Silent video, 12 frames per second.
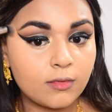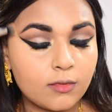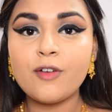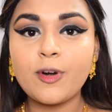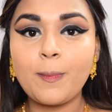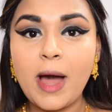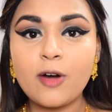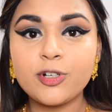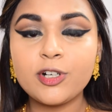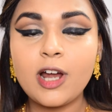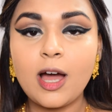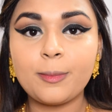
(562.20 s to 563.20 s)
For
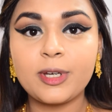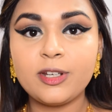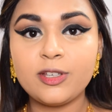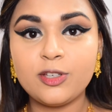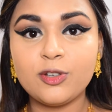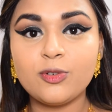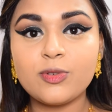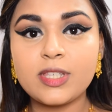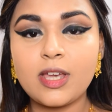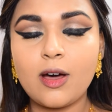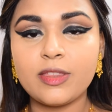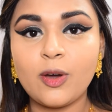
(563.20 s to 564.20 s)
powder, I'm going to use
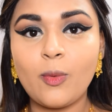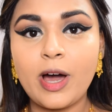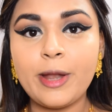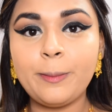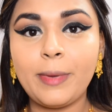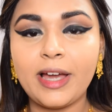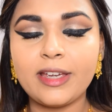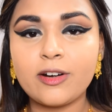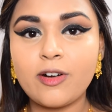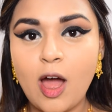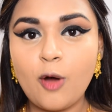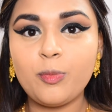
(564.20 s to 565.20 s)
the one by
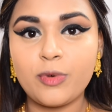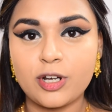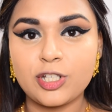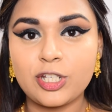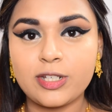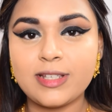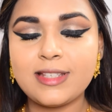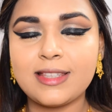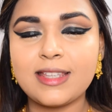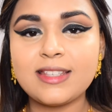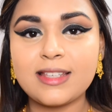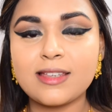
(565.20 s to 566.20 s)
Crown
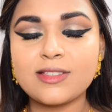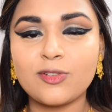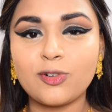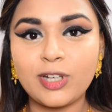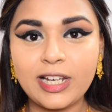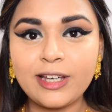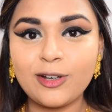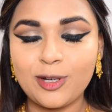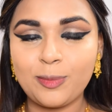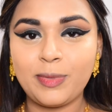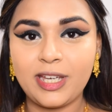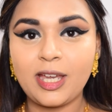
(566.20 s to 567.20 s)
Brushes. This is a really
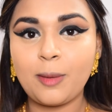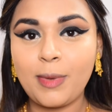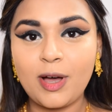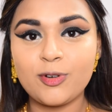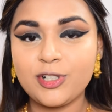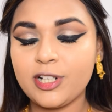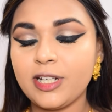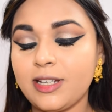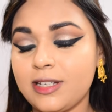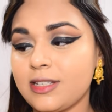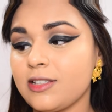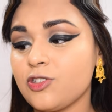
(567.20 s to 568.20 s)
good baking powder. It is